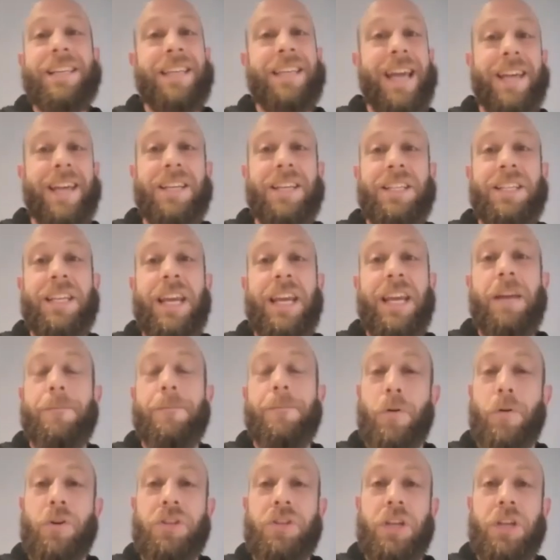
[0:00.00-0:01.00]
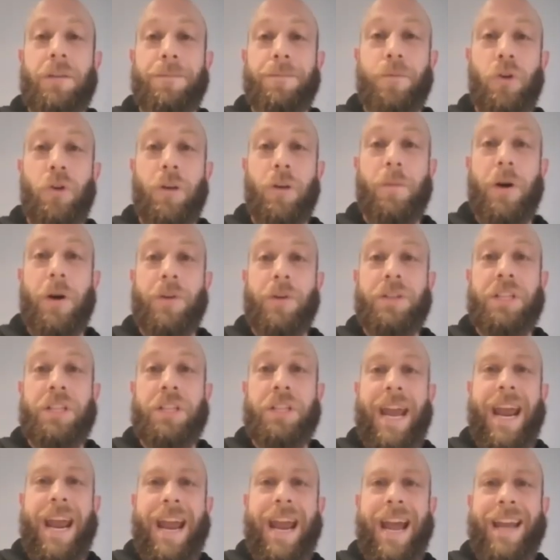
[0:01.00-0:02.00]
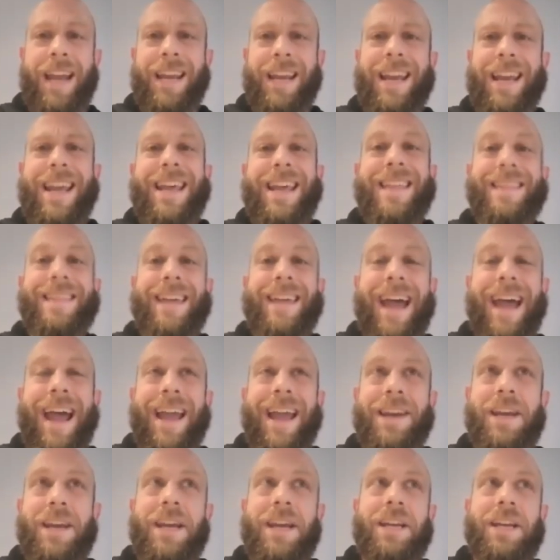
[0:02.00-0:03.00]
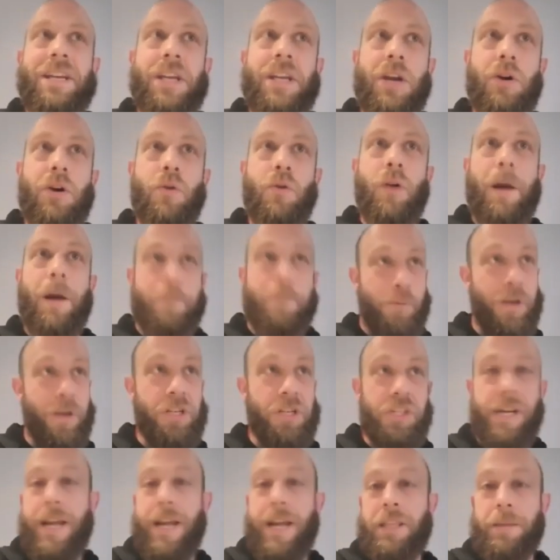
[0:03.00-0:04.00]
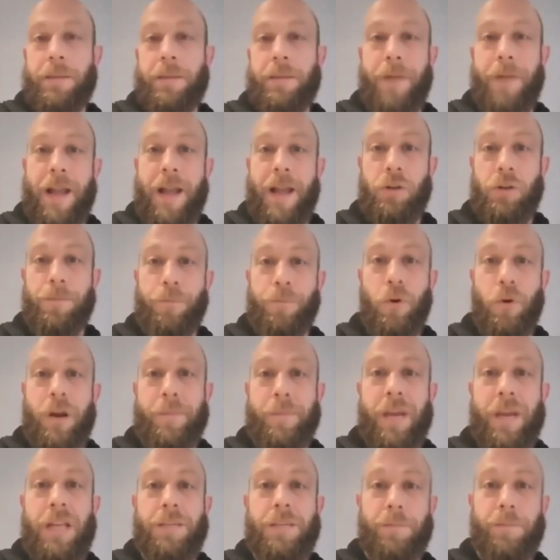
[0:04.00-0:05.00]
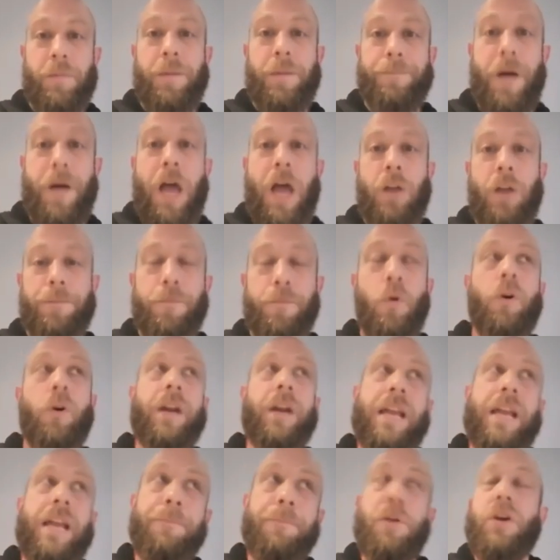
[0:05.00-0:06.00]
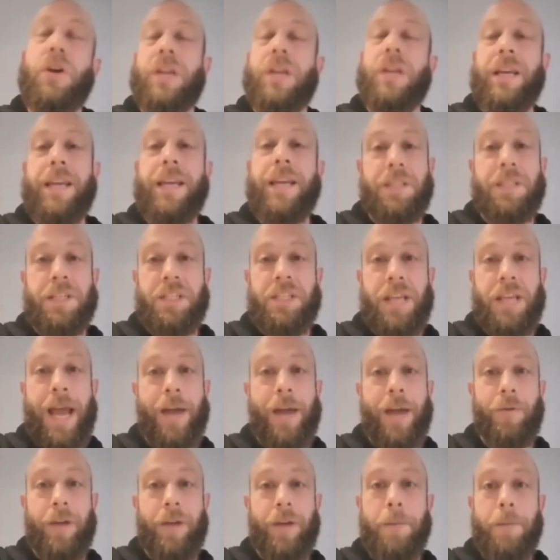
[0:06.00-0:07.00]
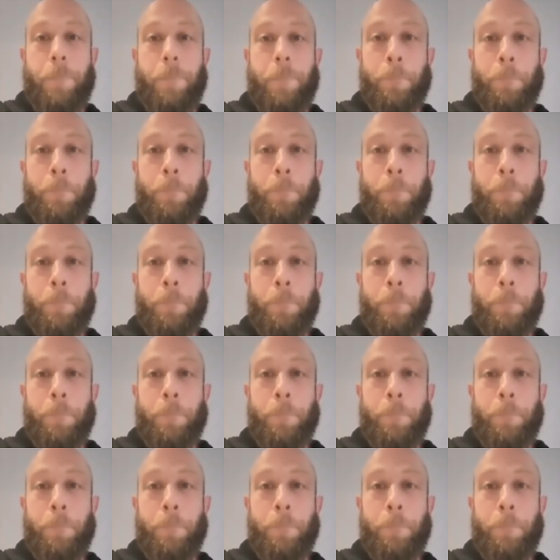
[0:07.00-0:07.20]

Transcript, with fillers: Tennessee first and foremost, and then you appreciate the fact you're 40 minutes from the Final Four if you can get to Saturday.